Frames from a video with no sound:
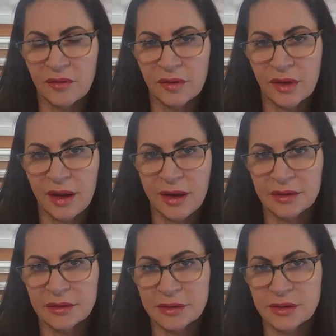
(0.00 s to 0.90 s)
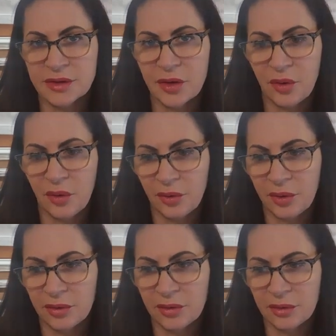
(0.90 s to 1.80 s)
of the line. So
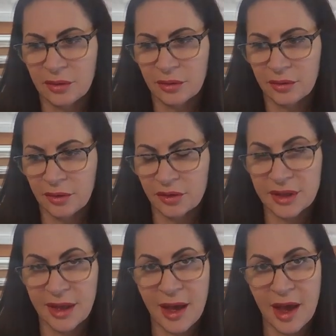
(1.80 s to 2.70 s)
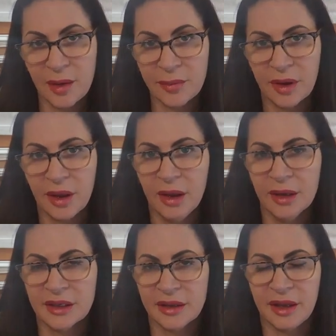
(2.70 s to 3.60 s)
there's a gap.
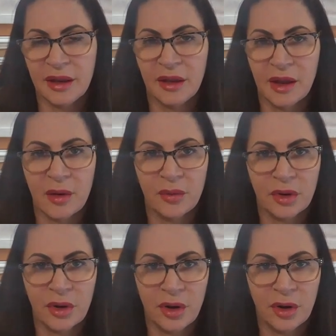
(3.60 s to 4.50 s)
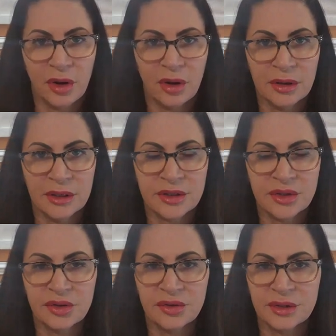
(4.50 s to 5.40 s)
I think God would call his
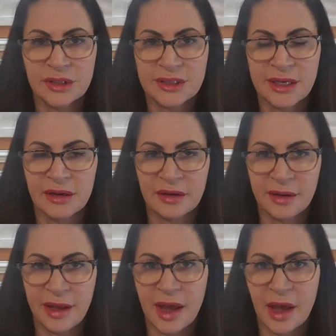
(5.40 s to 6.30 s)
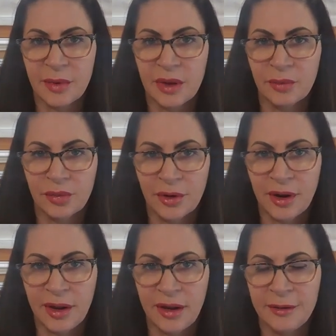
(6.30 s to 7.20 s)
children to stand in the gap and
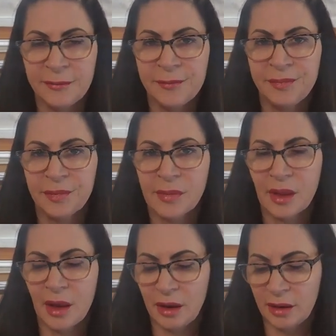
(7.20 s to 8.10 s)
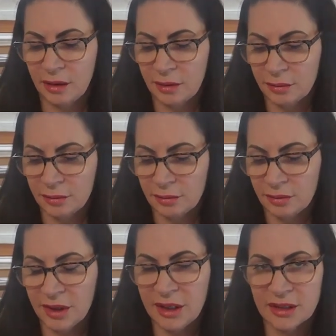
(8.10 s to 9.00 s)
pray
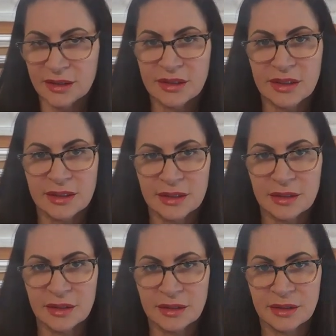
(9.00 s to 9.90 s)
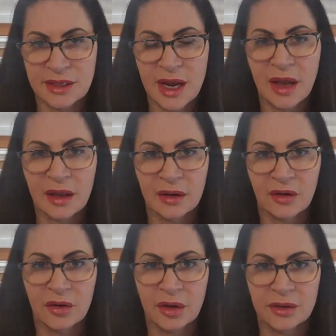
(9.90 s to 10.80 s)
against this attack in
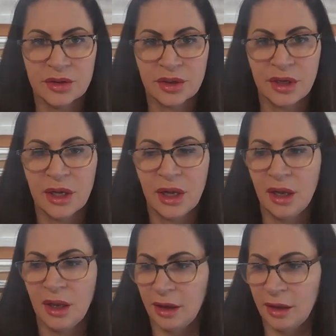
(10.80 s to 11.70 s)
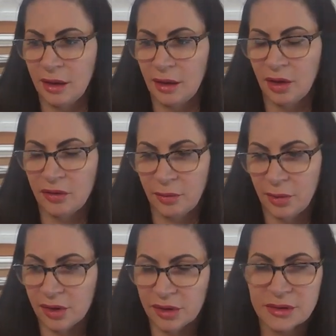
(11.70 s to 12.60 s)
our country on the
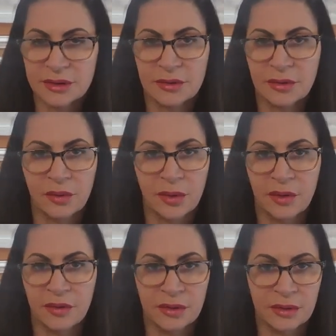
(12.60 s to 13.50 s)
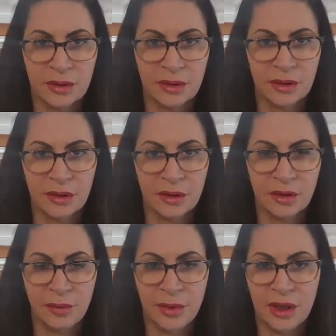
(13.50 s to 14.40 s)
malls or whatever it
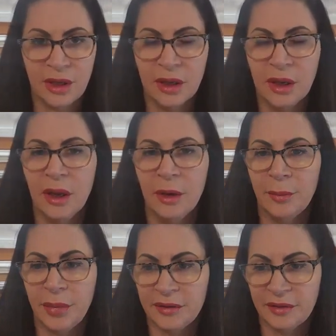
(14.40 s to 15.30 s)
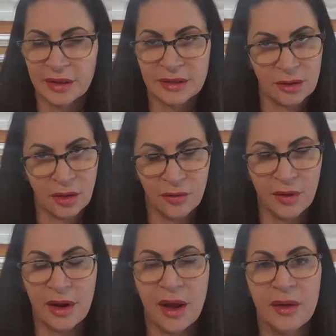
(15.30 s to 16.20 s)
could be. But that's all
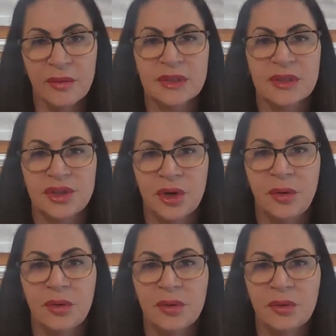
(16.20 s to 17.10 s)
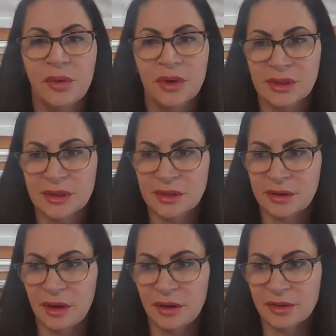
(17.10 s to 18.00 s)
that I was shown was
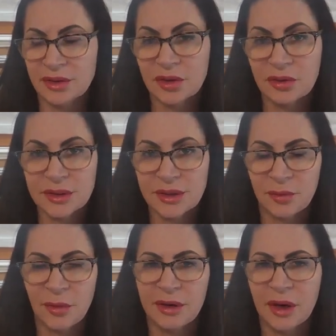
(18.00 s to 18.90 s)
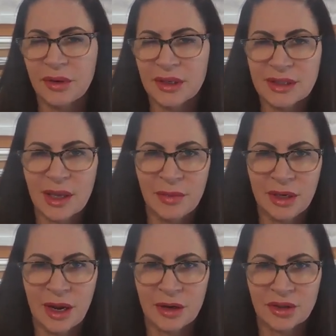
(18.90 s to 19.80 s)
the Circle Center Mall. Now, does that
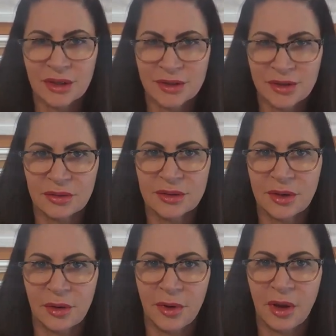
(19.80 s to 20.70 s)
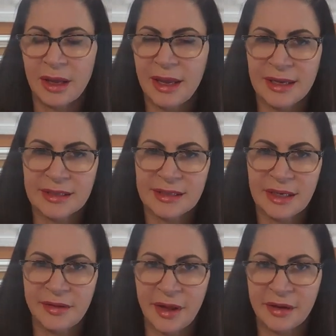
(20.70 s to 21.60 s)
mean actually the Circle Center Mall? I can't
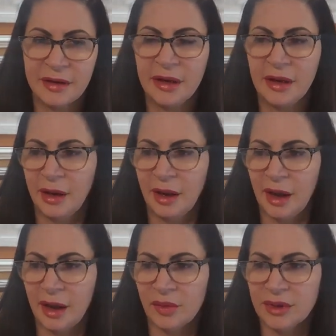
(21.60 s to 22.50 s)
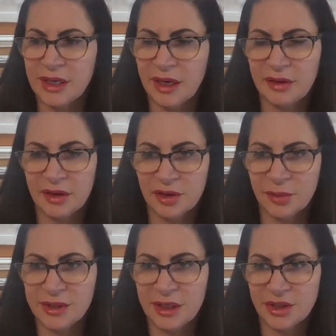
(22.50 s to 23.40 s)
say that. I would take the
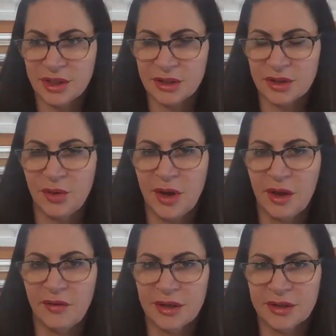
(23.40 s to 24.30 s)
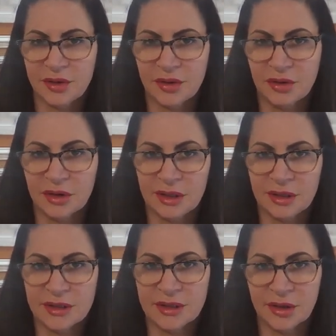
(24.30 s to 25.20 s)
interpretation as you have a circle, and
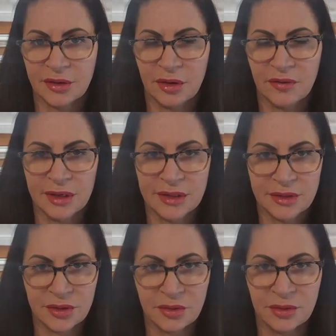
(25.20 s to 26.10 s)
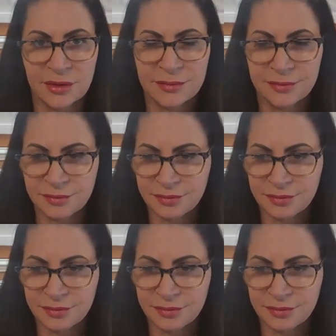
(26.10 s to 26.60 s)
in the center of a circle